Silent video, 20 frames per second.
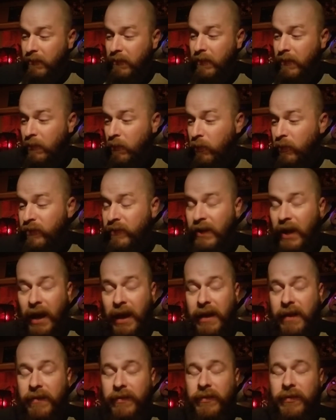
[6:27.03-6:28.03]
it was
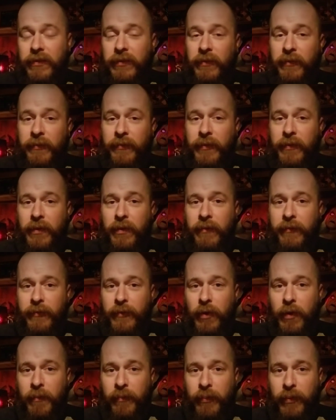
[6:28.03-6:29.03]
nice
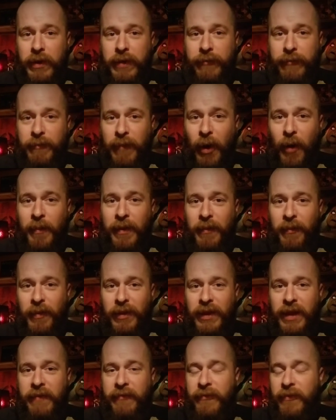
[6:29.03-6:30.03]
for a brief moment
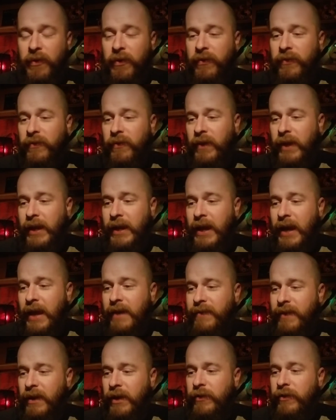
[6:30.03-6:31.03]
when they first laid
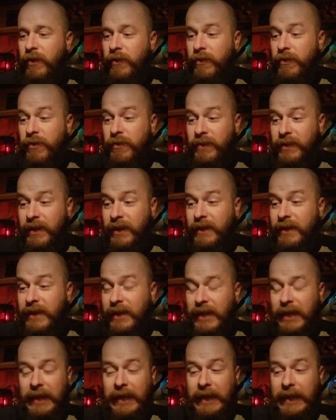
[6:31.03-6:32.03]
eyes on each other. You did
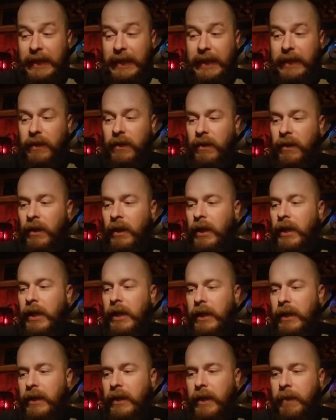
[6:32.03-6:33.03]
get a little
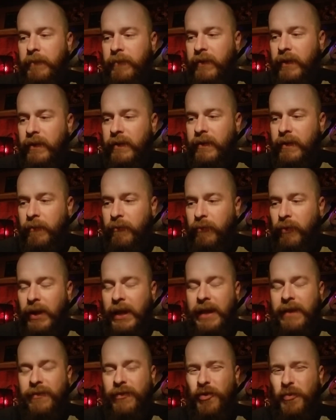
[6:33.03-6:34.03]
glimpse into
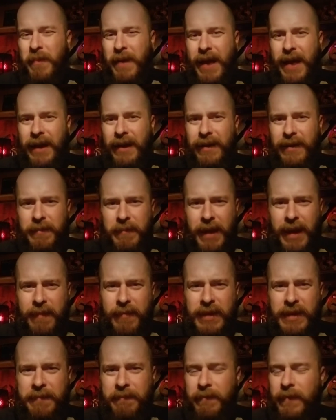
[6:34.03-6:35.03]
Bran's humanity,
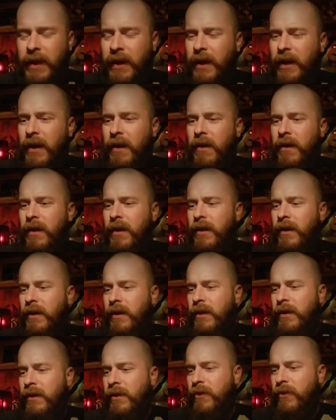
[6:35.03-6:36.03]
maybe. He
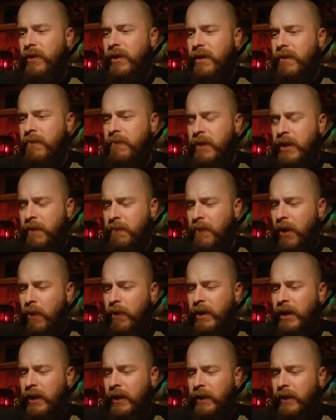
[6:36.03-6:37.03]

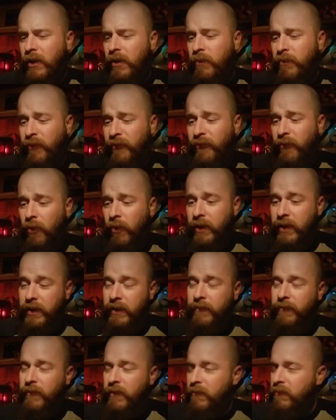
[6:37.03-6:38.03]
emoted a little before
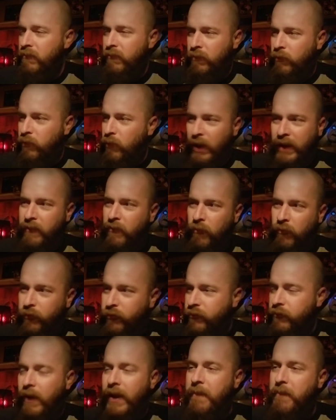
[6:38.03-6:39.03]
he went
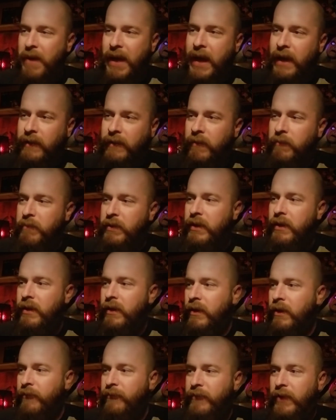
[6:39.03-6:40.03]
straight back to
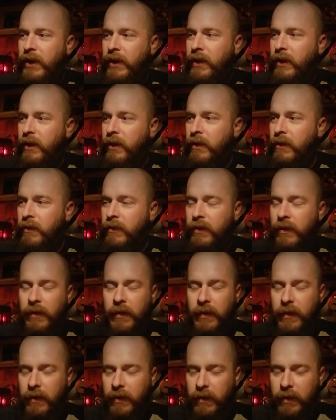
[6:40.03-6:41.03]
being a fucking,
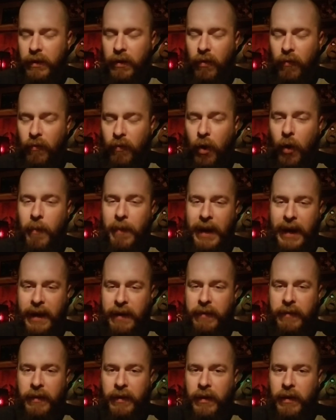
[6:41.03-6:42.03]

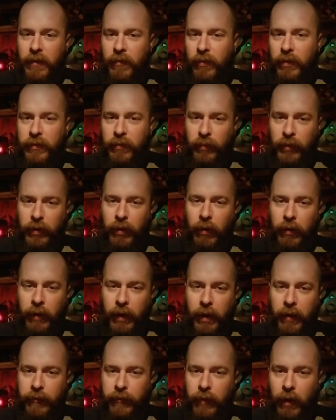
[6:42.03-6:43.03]
robot. We don't
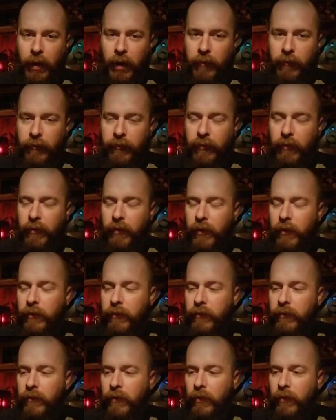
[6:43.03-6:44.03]
have time for
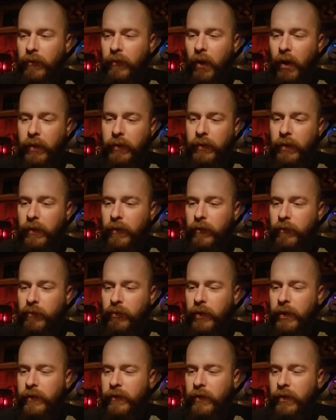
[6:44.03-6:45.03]
this. The Night King's
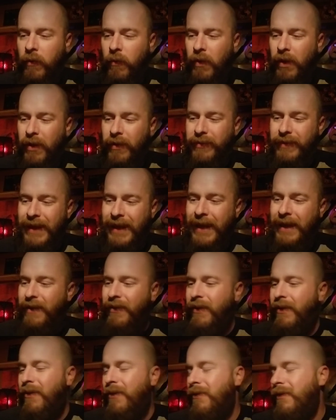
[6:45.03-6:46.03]
breaching the walls. I
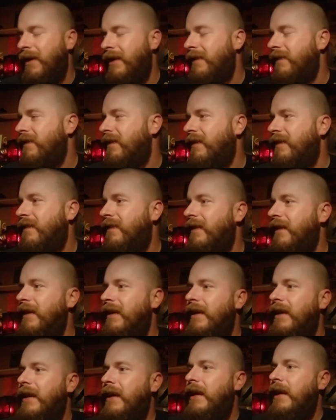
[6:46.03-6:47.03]
don't know. It's just,
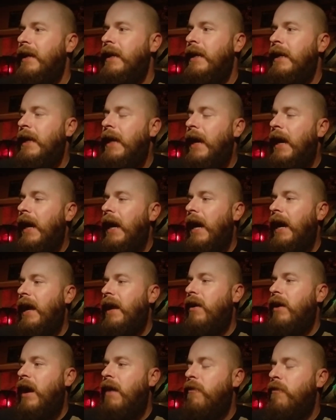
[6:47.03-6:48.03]

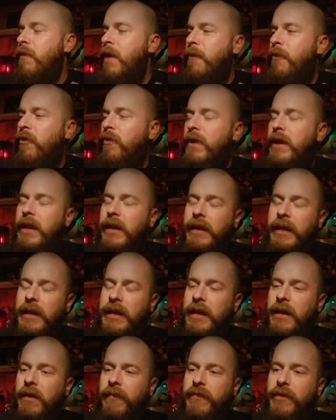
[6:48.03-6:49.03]
I remember reading an
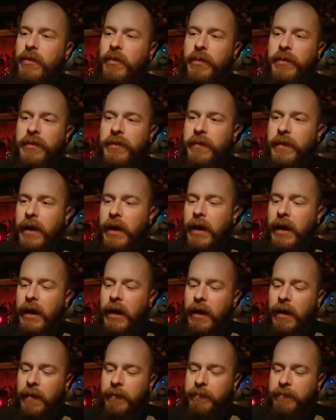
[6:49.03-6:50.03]
interview with
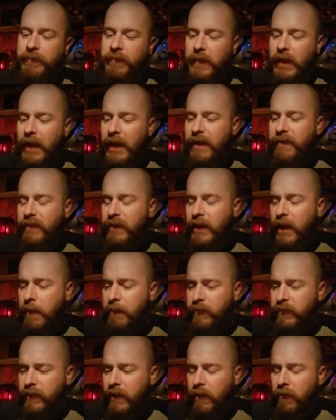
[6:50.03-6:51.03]
Isaac
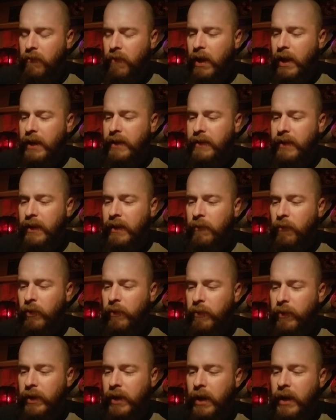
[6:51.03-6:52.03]
Hempstead, right, that
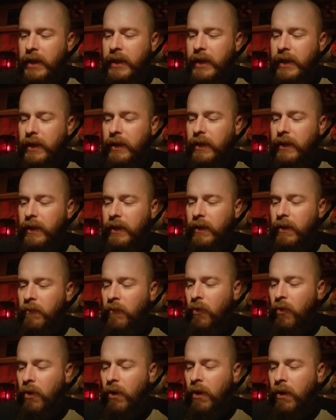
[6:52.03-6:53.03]
we were going to get a little
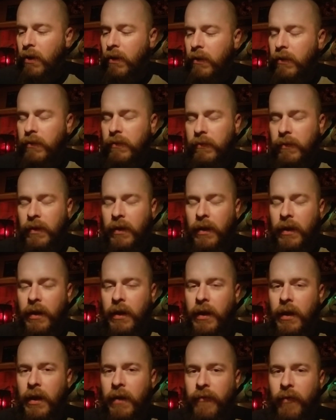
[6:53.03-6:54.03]
more
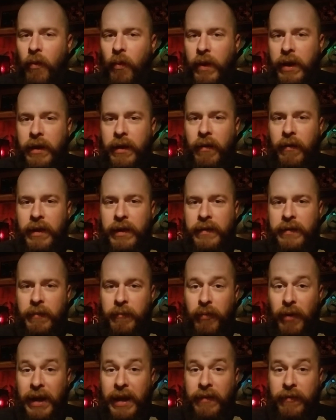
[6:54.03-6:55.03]
of a window into
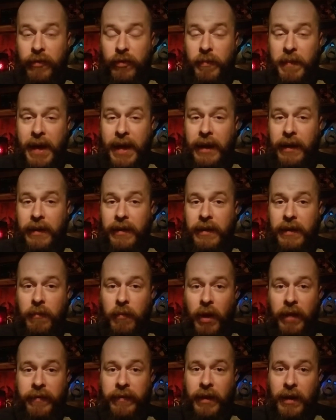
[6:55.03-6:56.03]
Bran's humanity. He
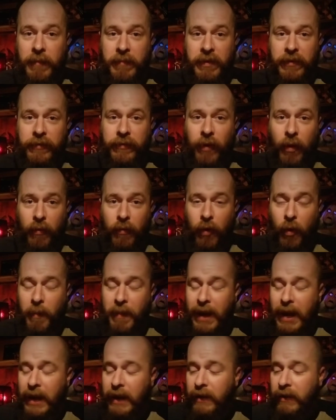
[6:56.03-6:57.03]
wasn't going to be so
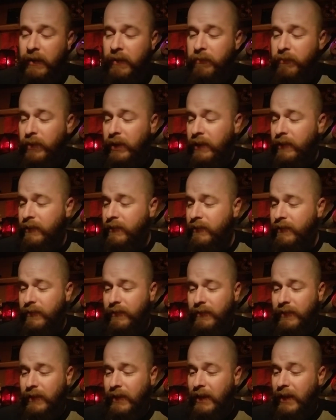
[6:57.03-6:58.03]
robotic, but
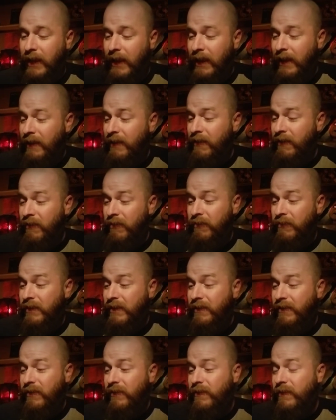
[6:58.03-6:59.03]
I don't know.
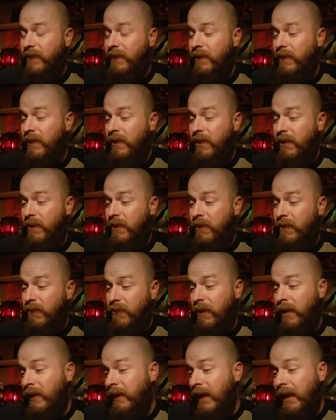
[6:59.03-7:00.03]
He just,
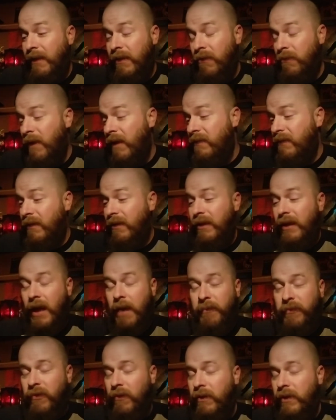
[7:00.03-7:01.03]
again, the rest of the
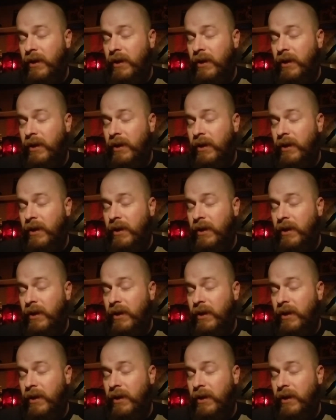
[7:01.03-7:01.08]
episode, he